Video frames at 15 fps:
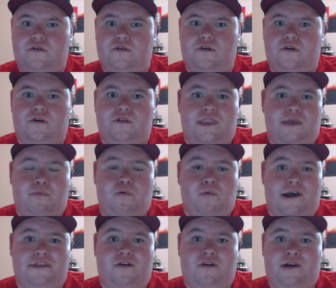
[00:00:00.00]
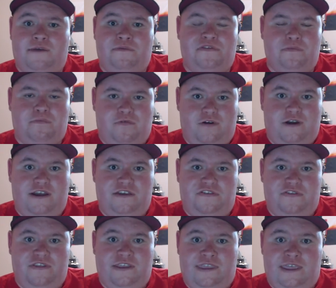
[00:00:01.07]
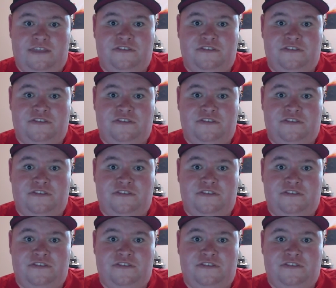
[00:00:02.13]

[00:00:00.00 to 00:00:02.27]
number one, I am surprised that